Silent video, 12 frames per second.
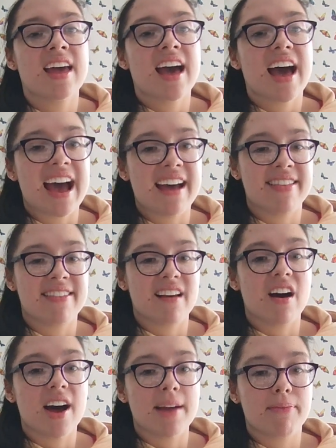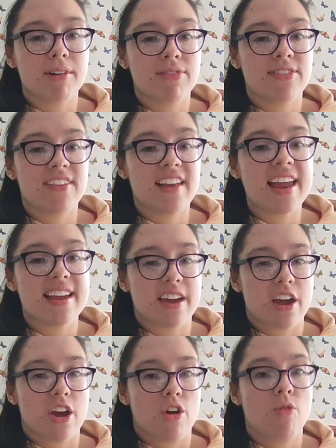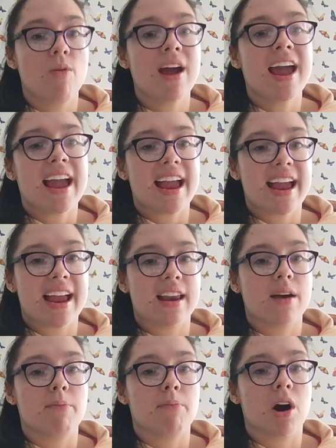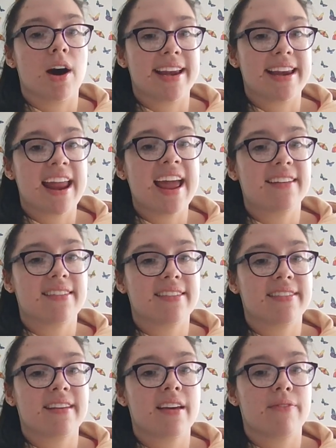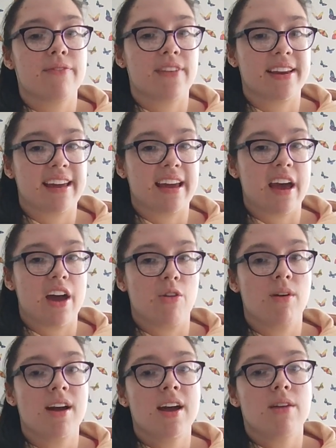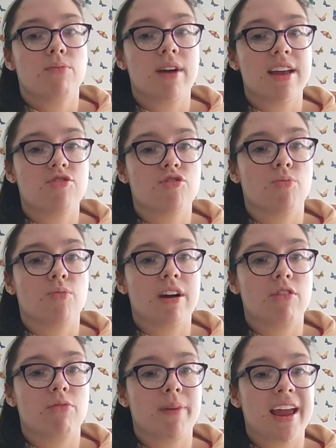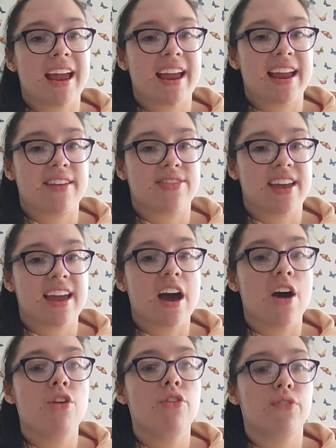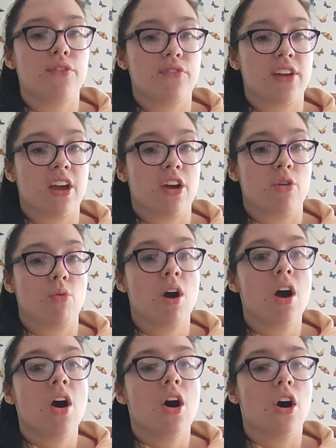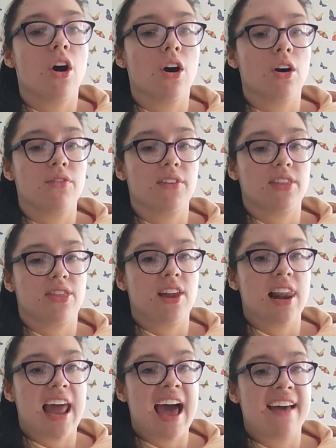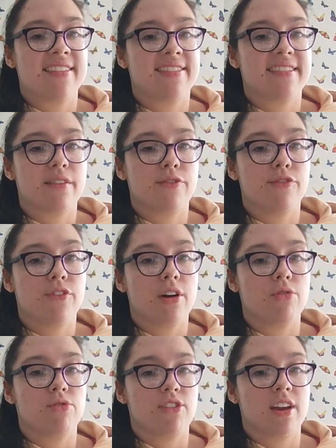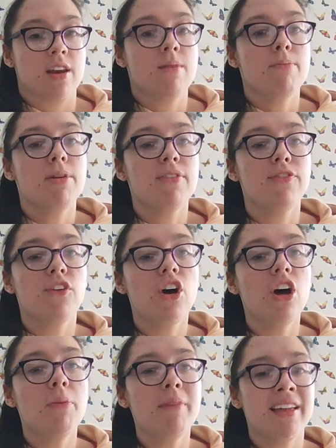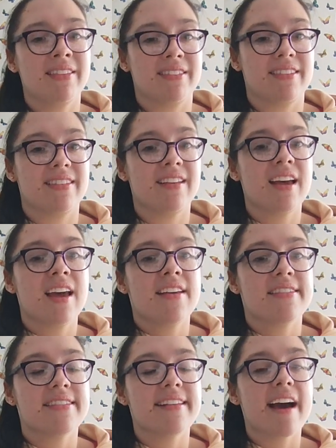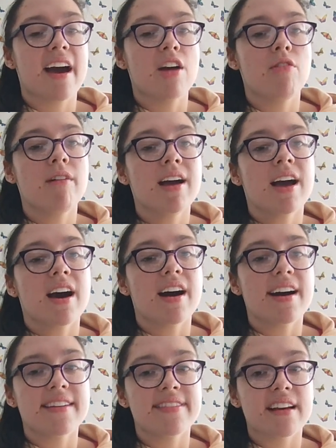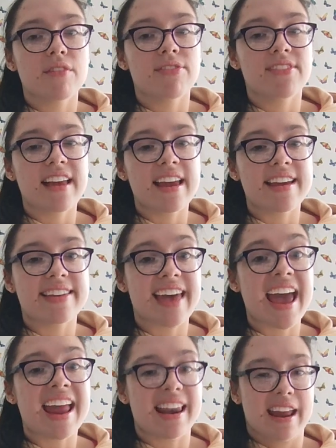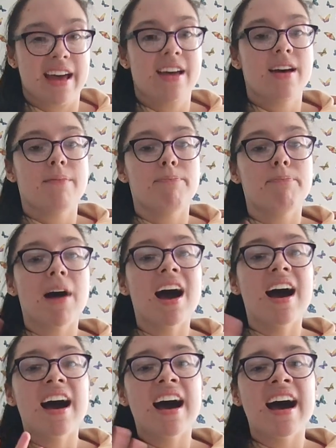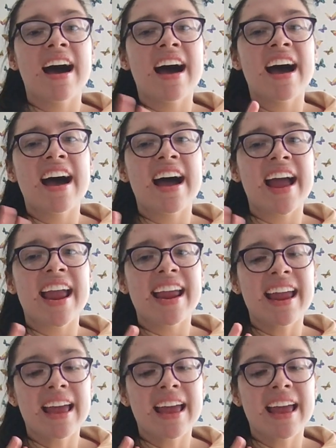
And I will see you in my next video, which will be the overview of the last Frozen performance. So I shall see you then. Bye!